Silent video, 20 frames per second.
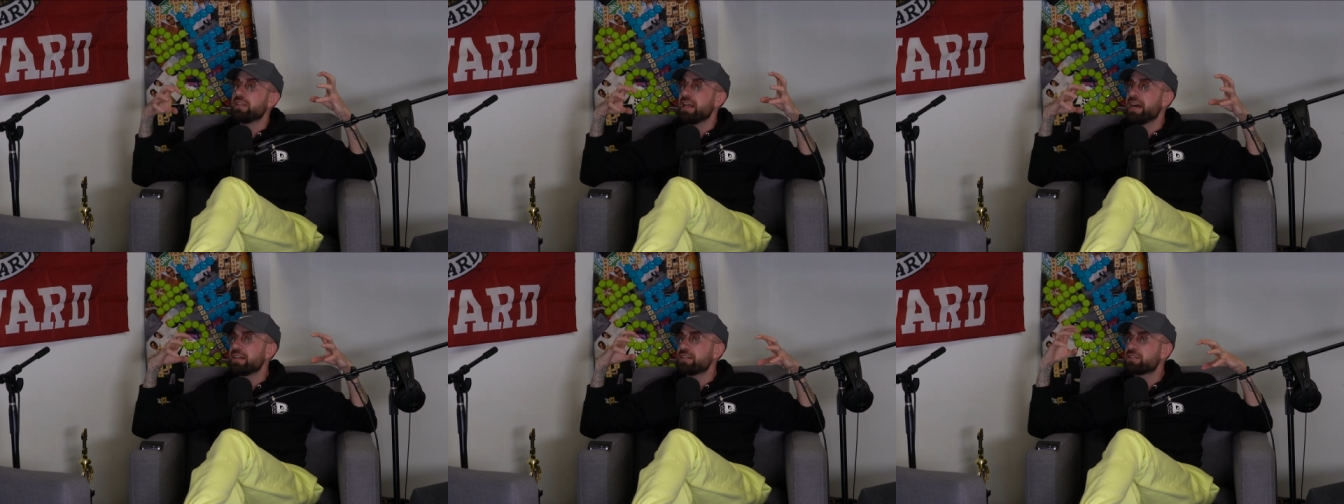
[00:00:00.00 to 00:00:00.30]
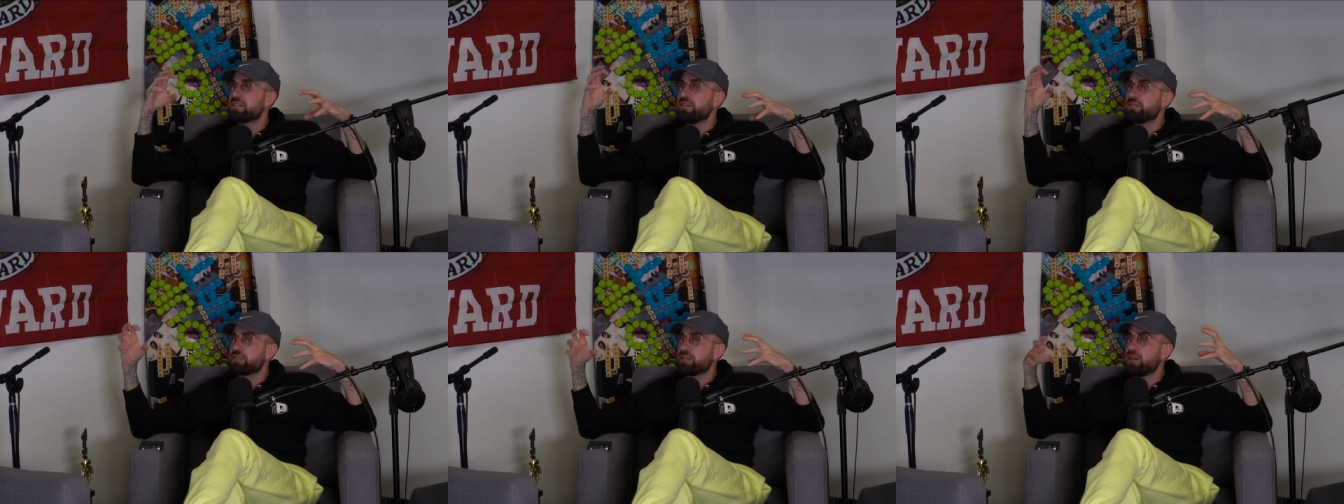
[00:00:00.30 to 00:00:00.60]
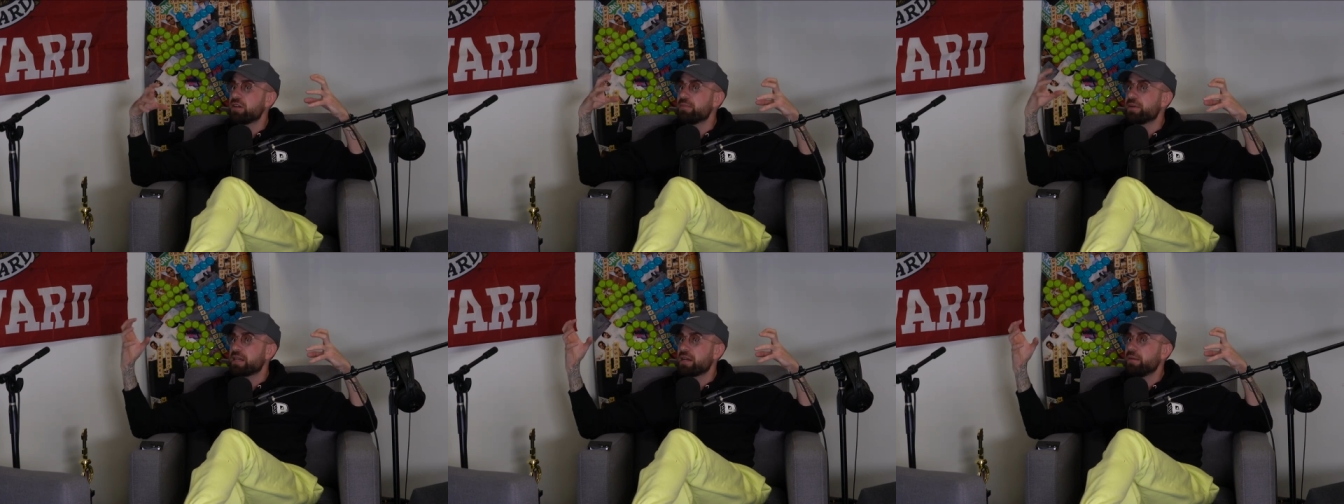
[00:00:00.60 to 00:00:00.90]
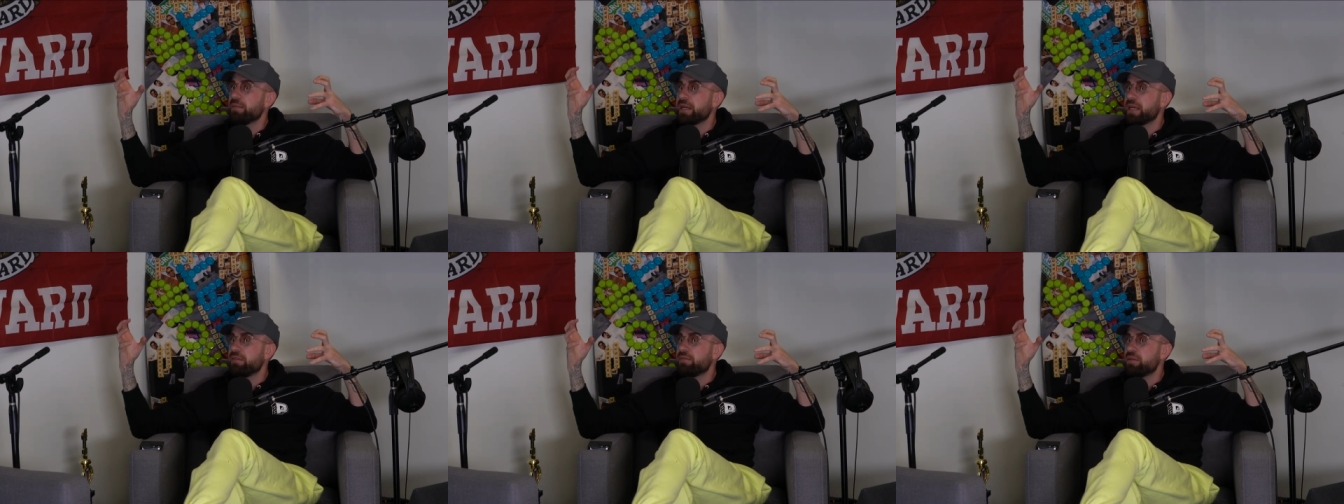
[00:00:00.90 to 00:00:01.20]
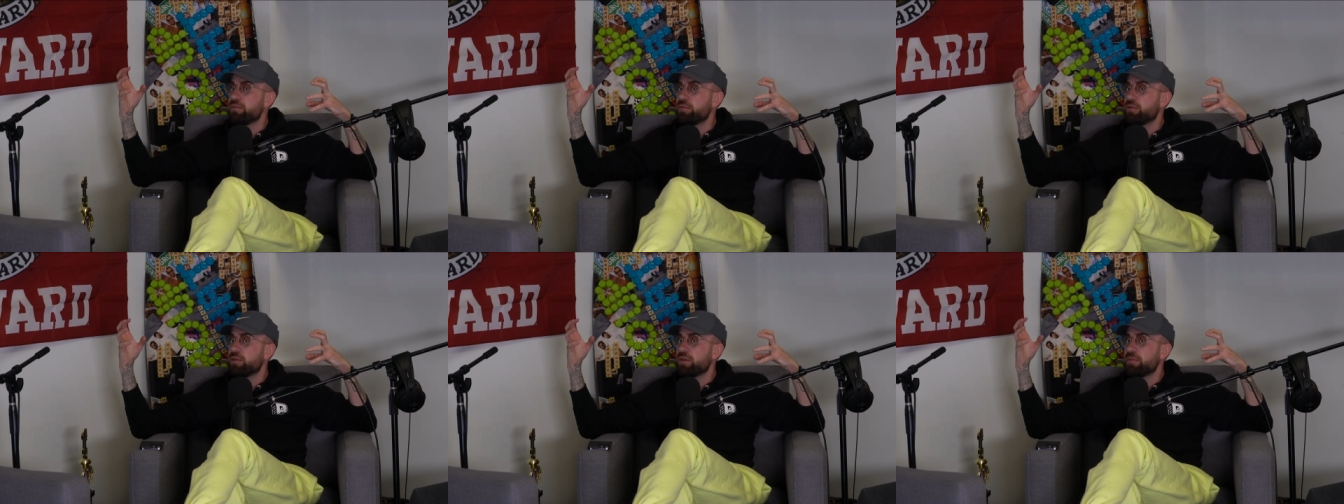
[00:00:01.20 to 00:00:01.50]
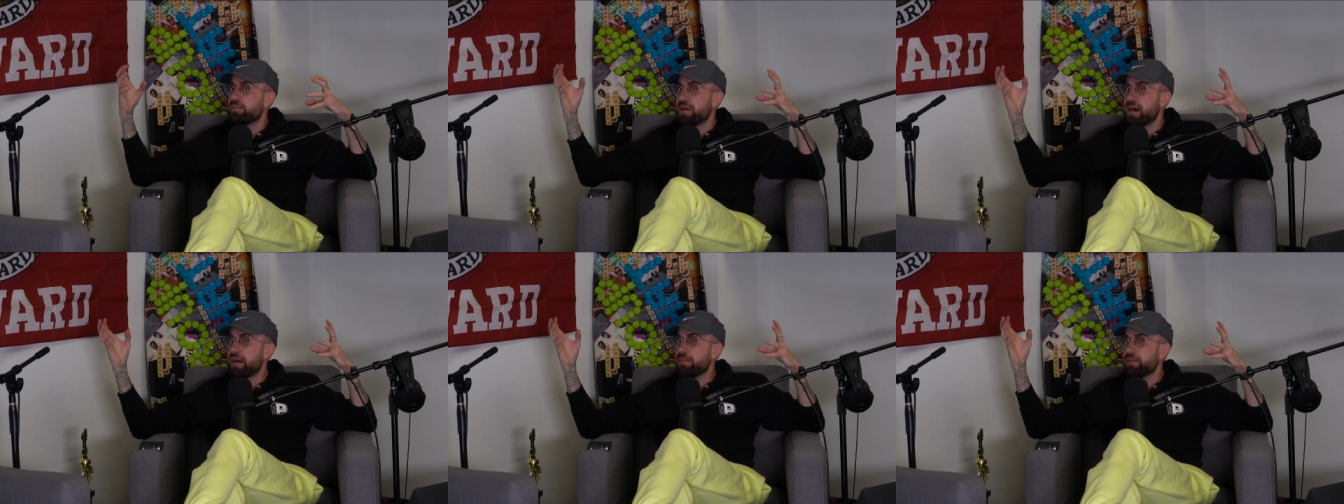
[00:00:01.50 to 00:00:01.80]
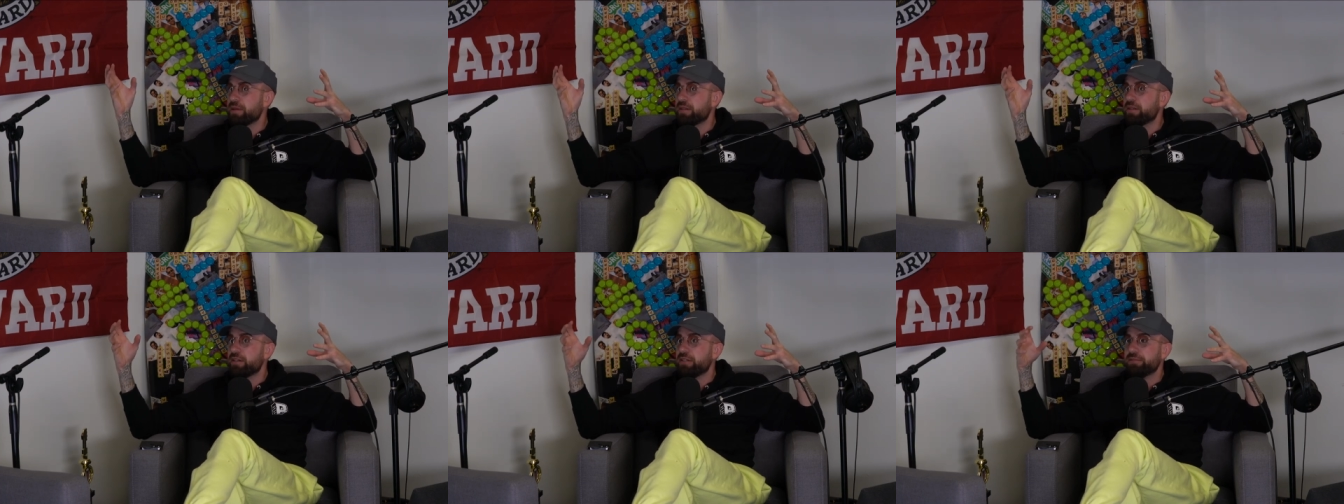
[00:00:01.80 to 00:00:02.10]
and that stuff started becoming even more
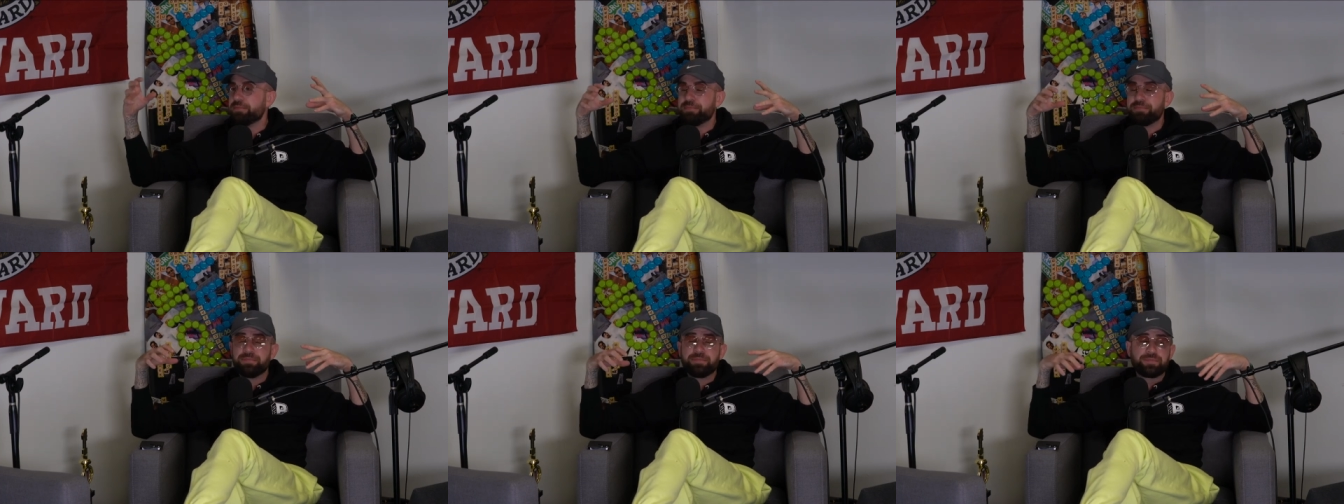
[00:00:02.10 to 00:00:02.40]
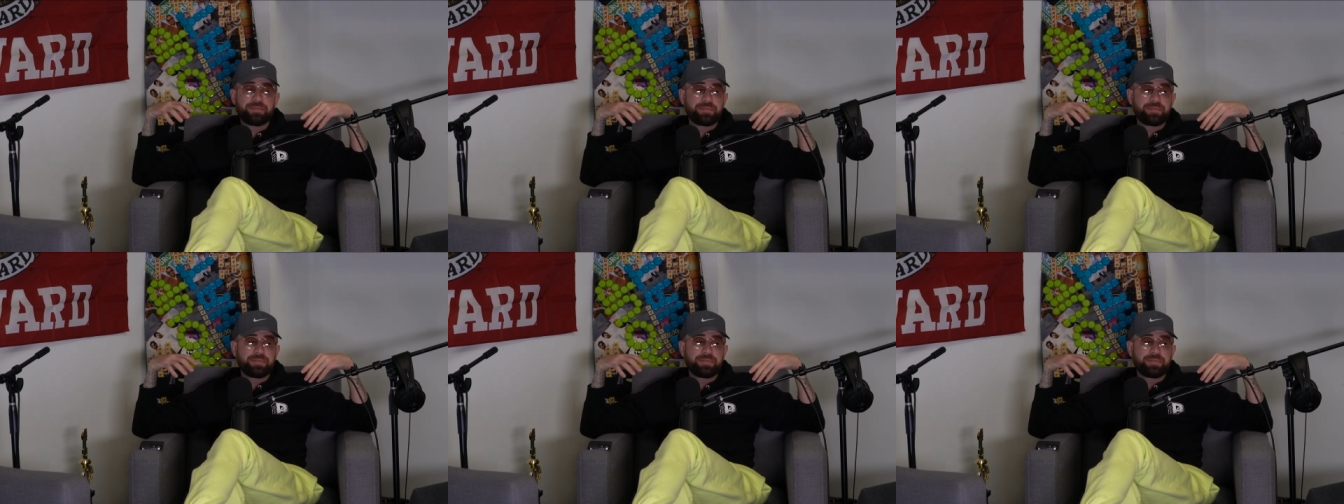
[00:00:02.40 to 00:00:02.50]
popular.